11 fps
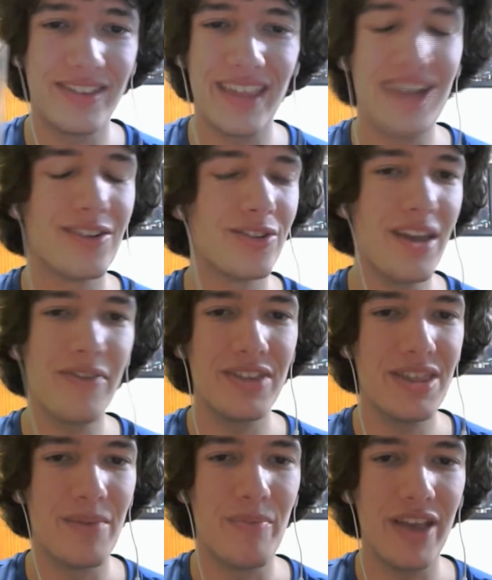They're definitely
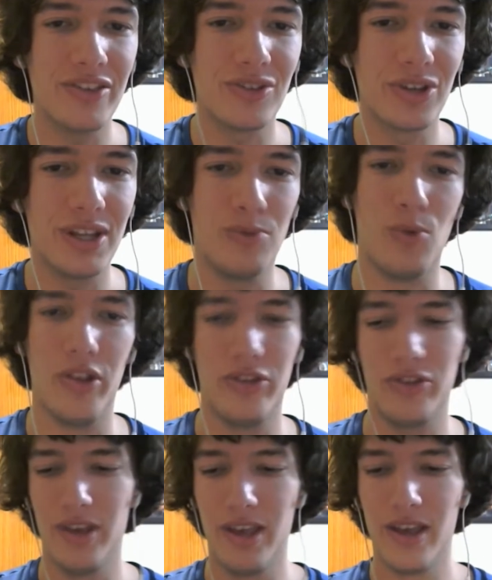the best looking
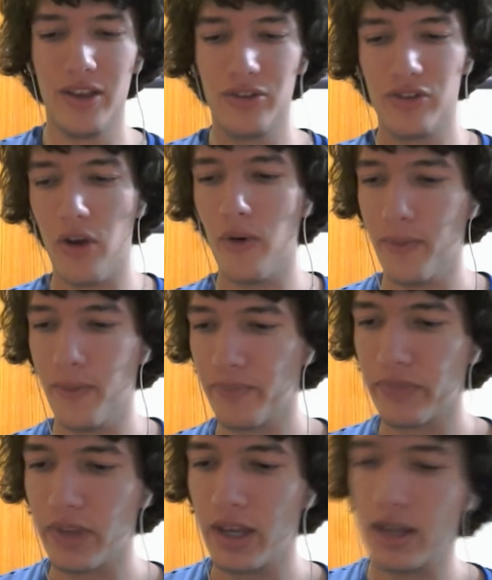ones. So
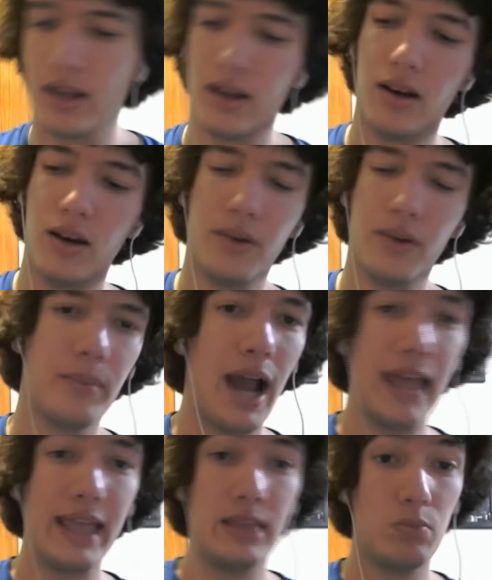
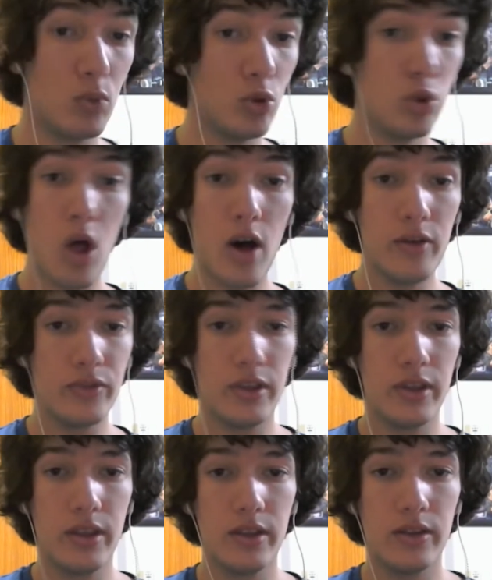I loved
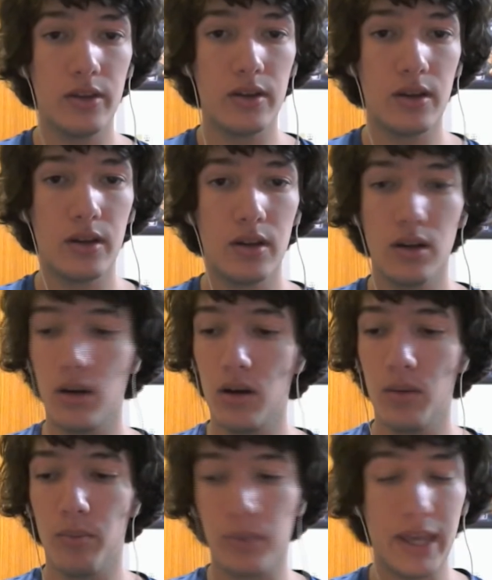
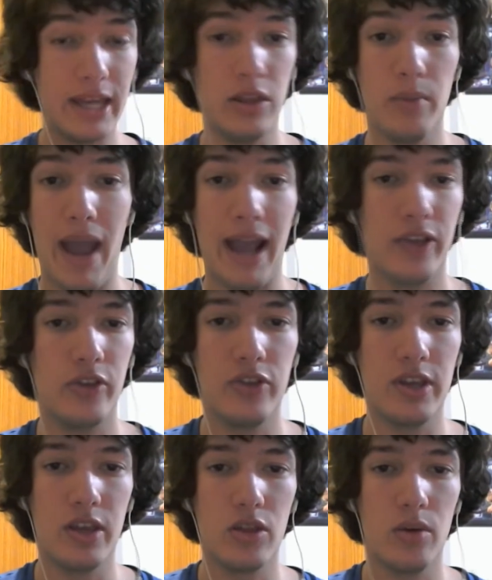getting them back,
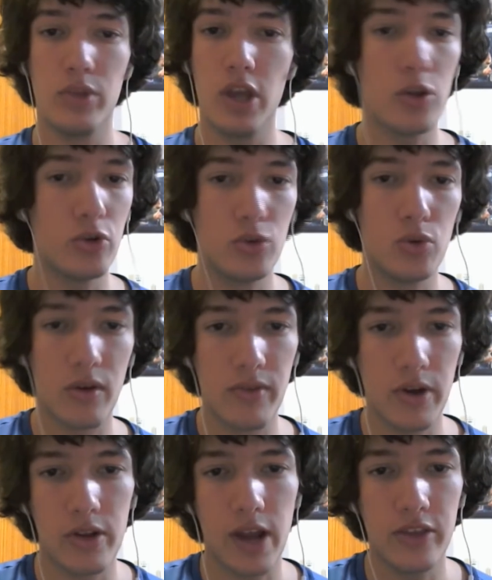seeing them. The other two are
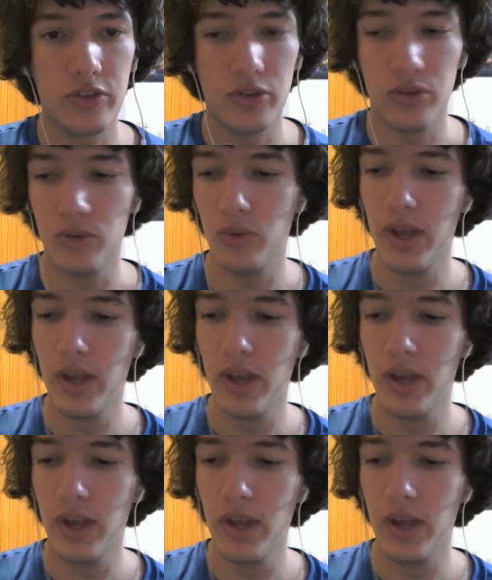very nice too.